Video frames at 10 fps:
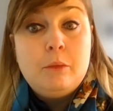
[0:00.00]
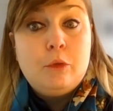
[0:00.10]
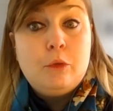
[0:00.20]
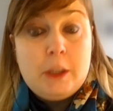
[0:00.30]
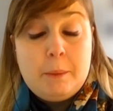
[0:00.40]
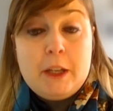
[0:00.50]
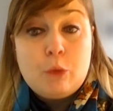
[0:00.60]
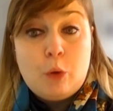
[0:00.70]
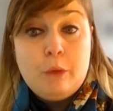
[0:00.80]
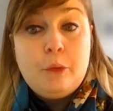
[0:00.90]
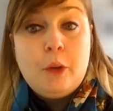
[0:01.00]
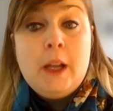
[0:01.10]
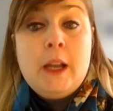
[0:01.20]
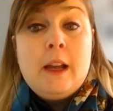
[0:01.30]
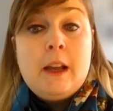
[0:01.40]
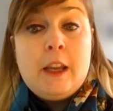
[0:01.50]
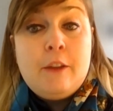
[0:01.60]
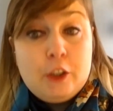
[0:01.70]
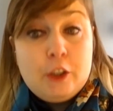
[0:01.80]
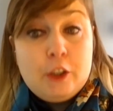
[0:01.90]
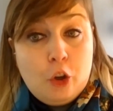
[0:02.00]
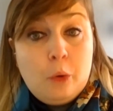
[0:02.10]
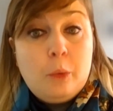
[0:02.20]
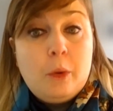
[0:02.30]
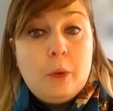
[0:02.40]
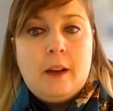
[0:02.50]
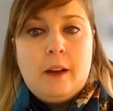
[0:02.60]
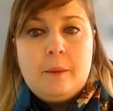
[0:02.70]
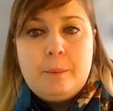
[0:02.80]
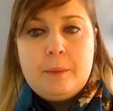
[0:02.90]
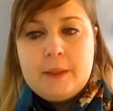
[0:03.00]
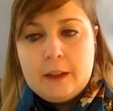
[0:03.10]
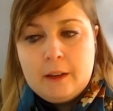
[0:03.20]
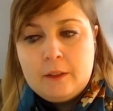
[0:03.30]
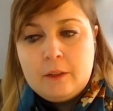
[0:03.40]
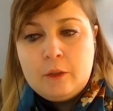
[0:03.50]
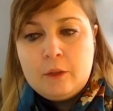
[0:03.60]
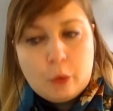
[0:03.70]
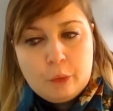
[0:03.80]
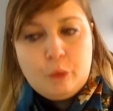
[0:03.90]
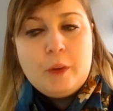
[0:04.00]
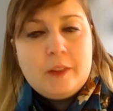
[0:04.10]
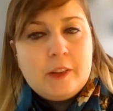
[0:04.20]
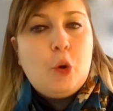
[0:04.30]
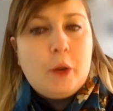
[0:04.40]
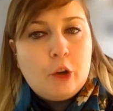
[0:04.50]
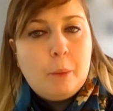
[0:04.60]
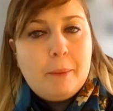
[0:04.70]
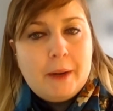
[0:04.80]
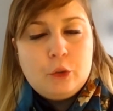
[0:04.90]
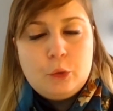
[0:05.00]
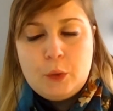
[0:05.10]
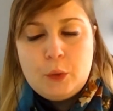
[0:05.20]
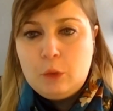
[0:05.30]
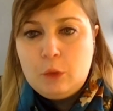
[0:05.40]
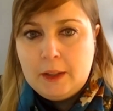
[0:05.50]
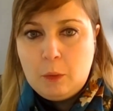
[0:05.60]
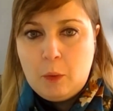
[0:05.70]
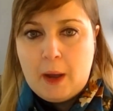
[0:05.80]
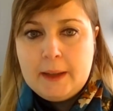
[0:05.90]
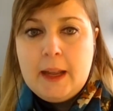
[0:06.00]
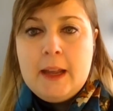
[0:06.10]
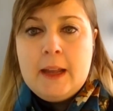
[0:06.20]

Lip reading: GDP growth, even though the growth was slowing compared to 2021.